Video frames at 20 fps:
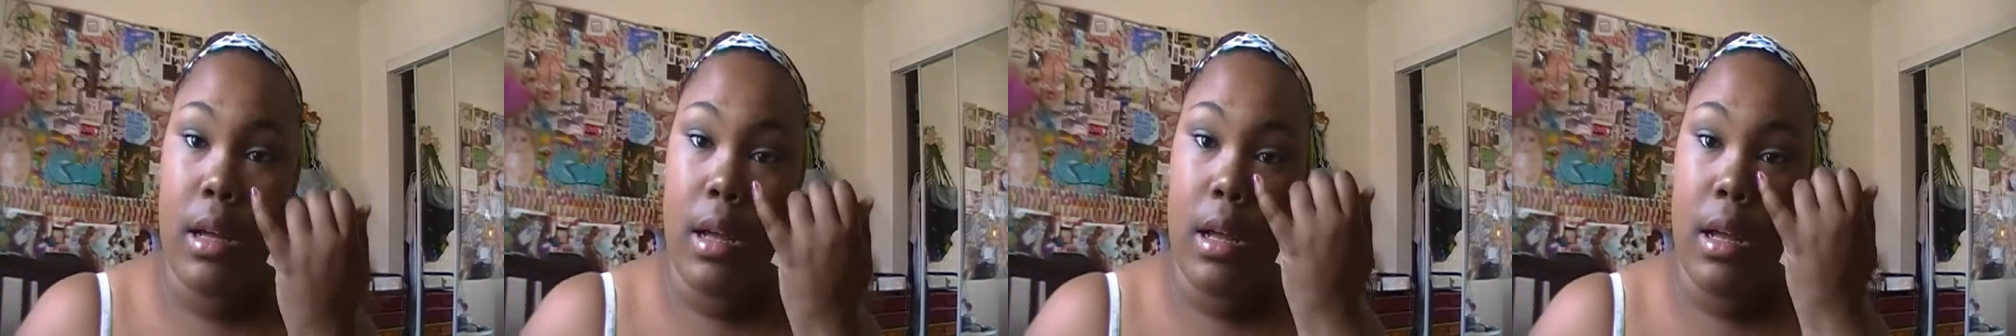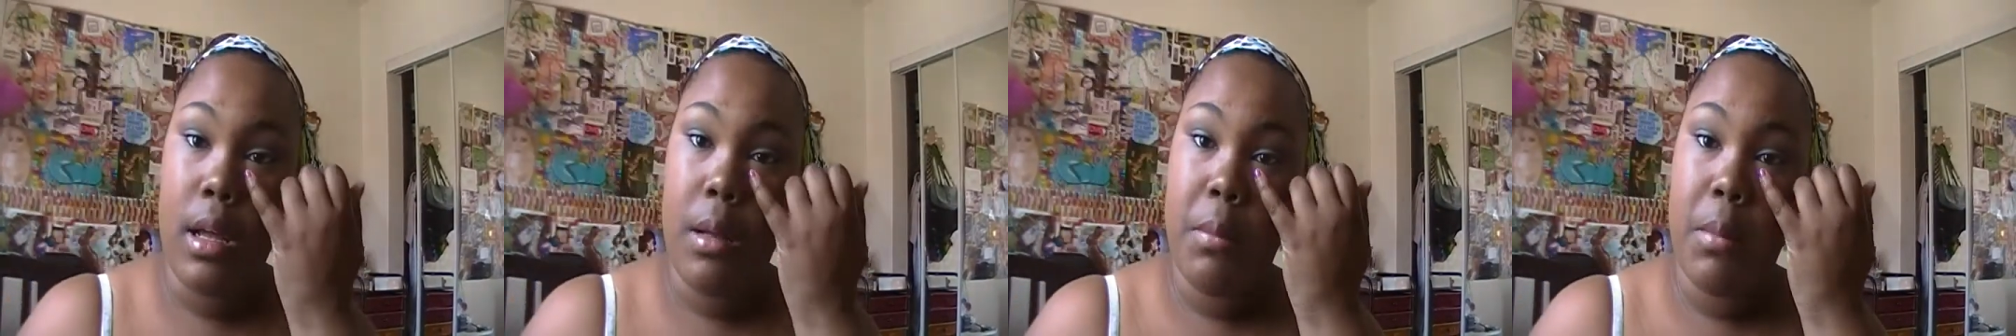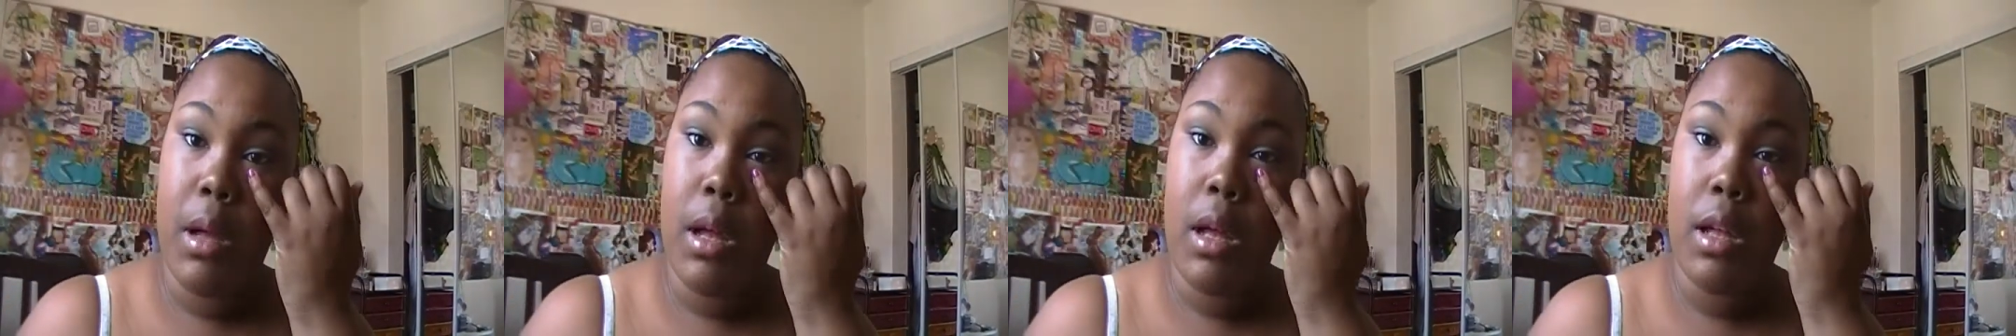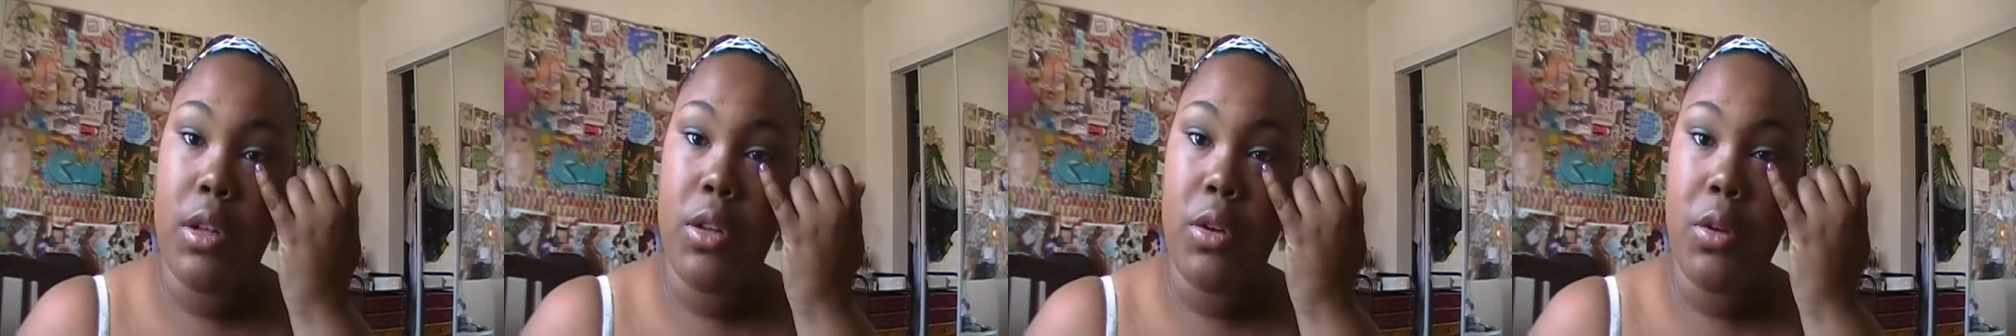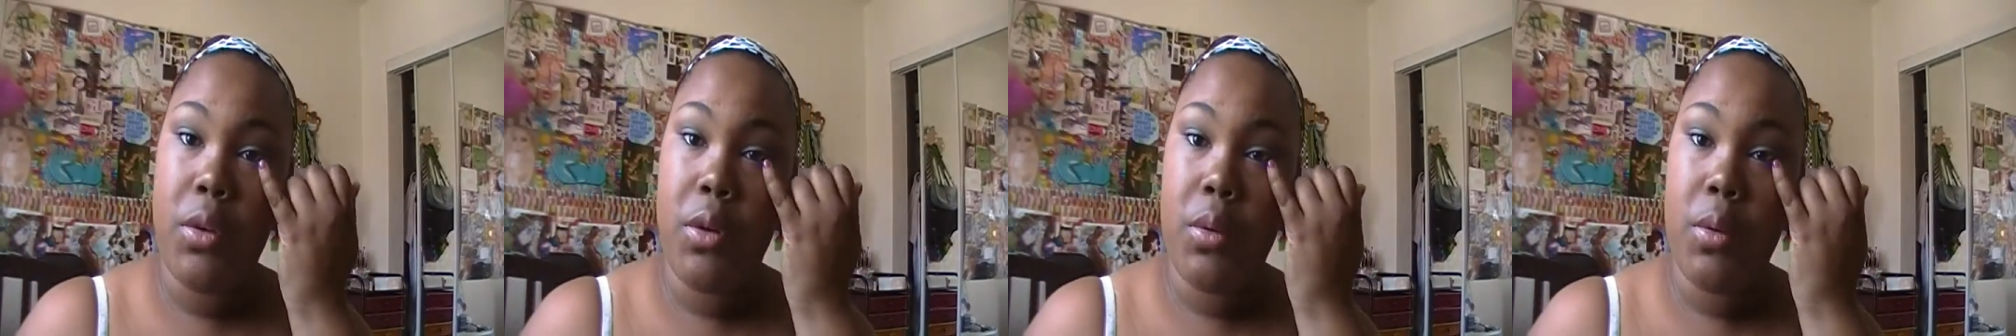Um, I'll
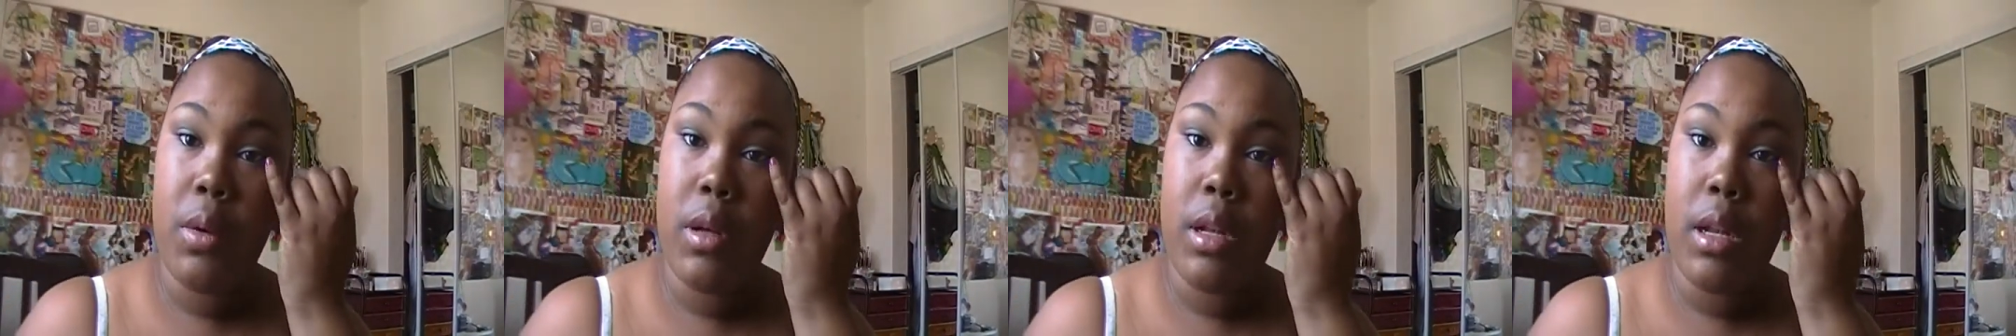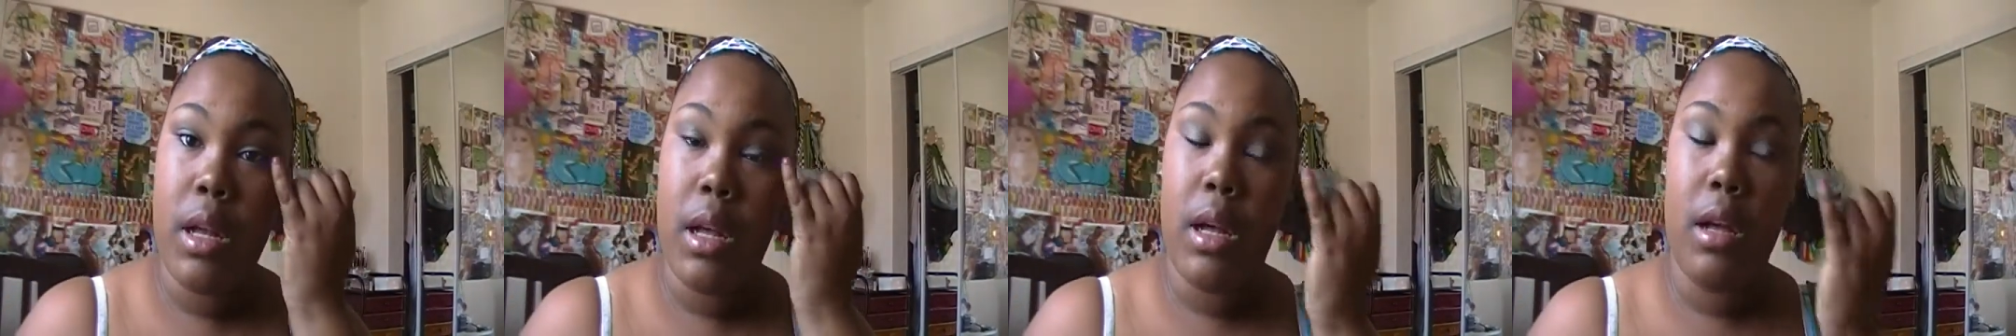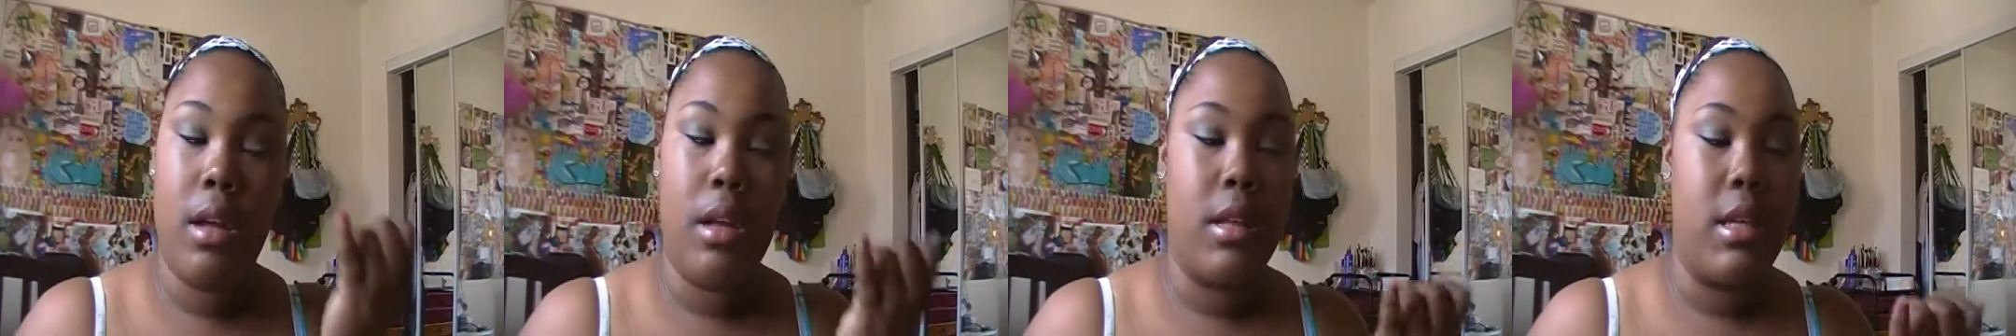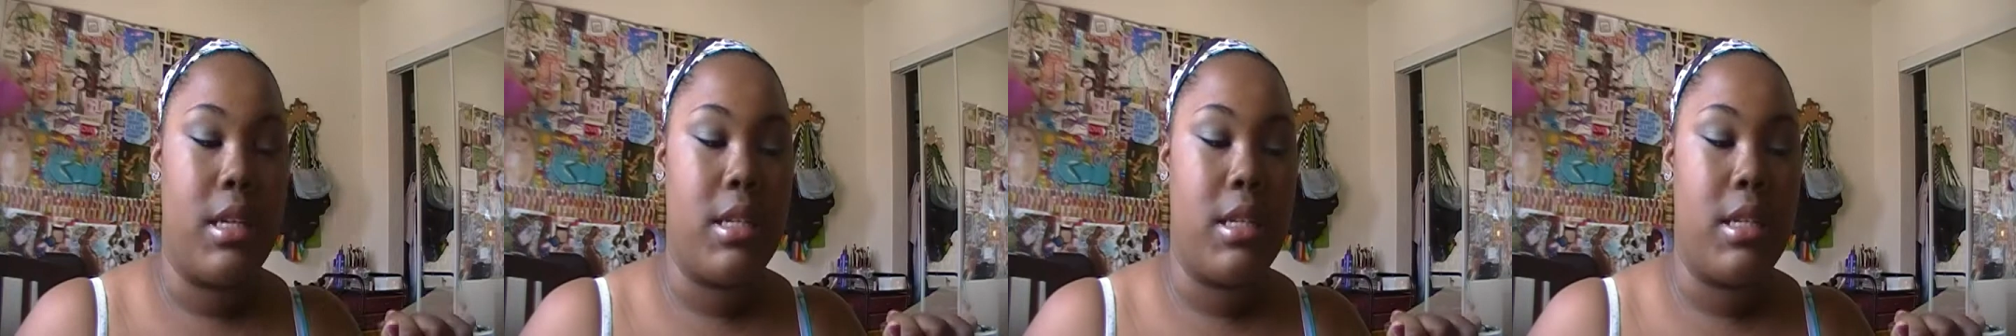do an,